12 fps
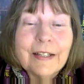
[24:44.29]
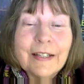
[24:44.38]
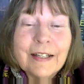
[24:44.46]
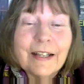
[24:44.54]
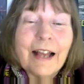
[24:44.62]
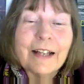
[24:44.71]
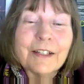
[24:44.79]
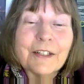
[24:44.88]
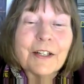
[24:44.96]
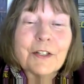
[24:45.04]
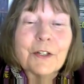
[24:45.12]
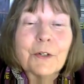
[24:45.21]
It's
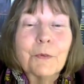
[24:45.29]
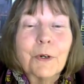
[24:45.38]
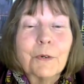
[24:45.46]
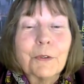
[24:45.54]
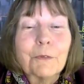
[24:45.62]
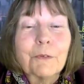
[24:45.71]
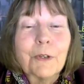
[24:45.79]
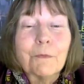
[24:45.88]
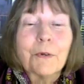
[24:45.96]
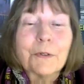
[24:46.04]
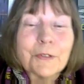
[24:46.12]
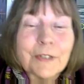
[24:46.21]
actually easy to work with a real
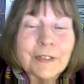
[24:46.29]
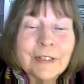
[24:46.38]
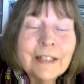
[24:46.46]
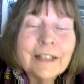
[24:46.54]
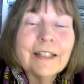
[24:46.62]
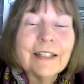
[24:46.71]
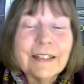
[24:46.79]
person.